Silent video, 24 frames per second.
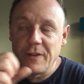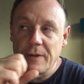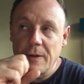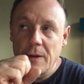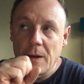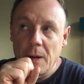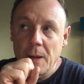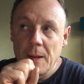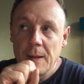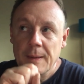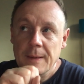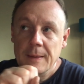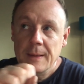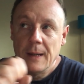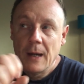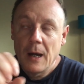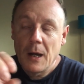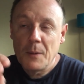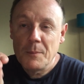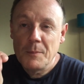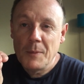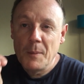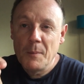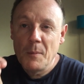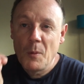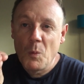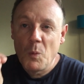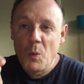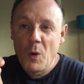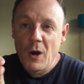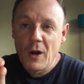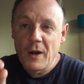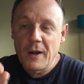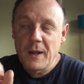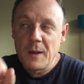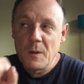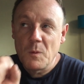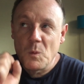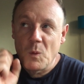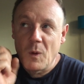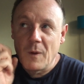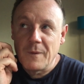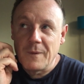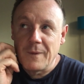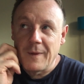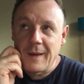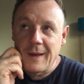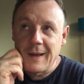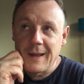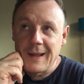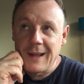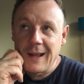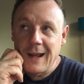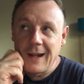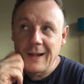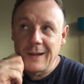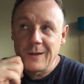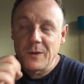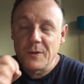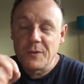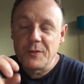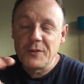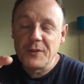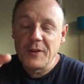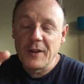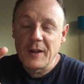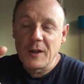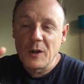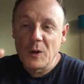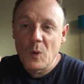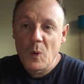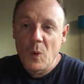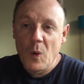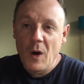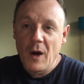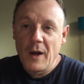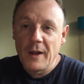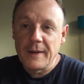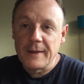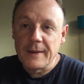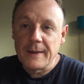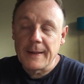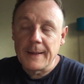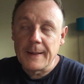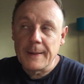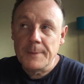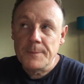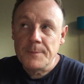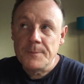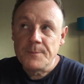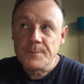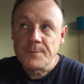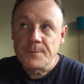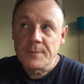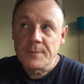And I remember working one day and I was sitting quietly